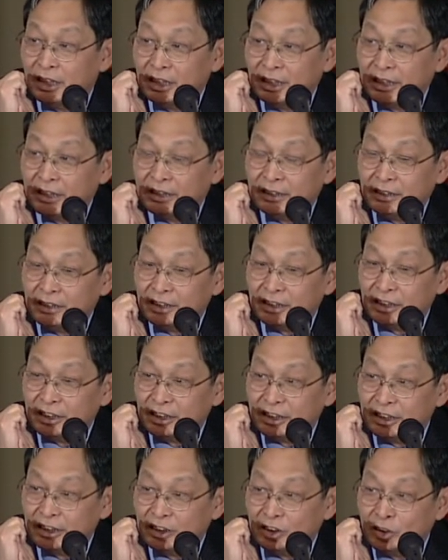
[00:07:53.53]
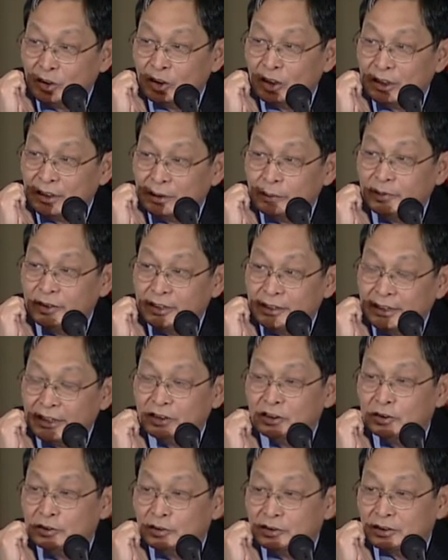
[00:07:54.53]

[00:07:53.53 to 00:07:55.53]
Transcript: And uh, you know, let me tell you,